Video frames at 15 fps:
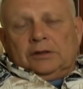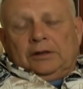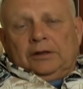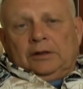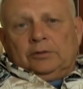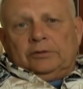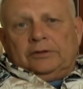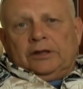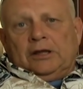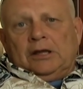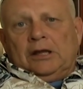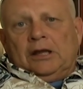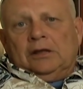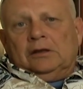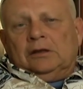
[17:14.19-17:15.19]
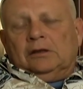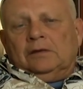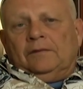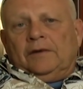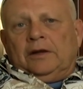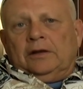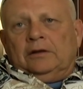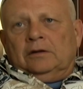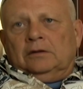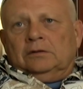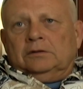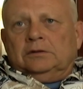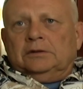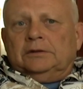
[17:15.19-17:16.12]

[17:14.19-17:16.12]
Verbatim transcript: I think it was 88 that the final